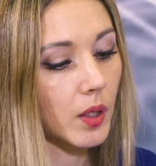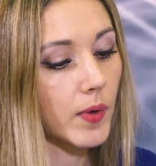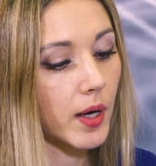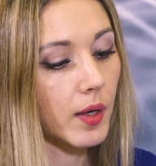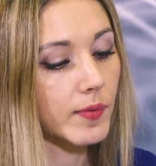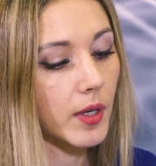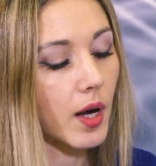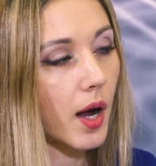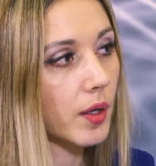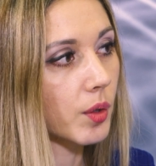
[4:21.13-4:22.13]
a very
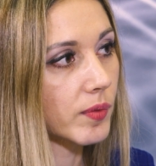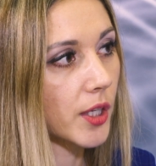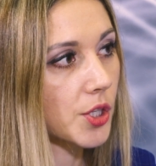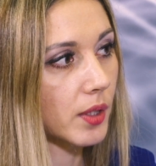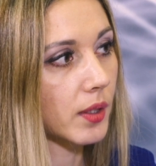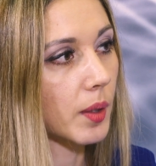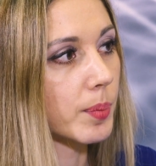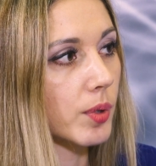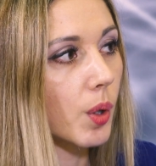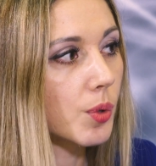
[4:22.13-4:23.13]
high conviction
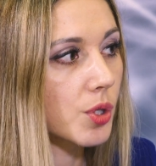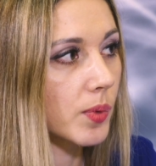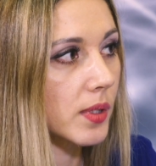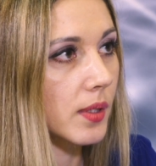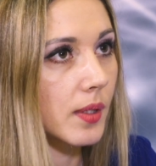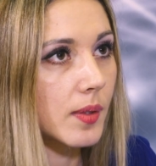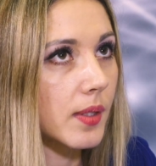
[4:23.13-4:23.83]
approach with the,